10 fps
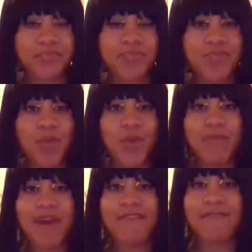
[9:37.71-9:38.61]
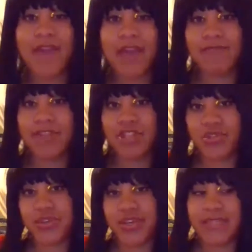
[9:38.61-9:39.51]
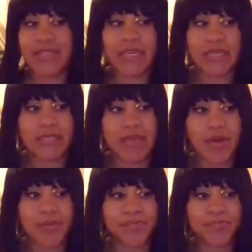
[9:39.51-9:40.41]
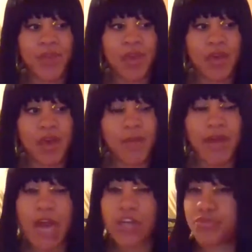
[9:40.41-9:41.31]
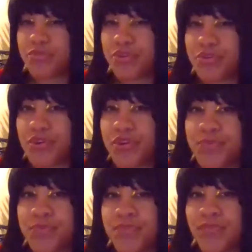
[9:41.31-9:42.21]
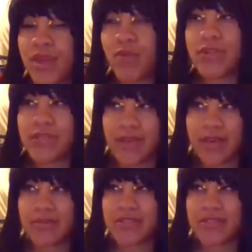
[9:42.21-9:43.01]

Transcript: One of my favorite stories is about an entrepreneur. I want to say it was the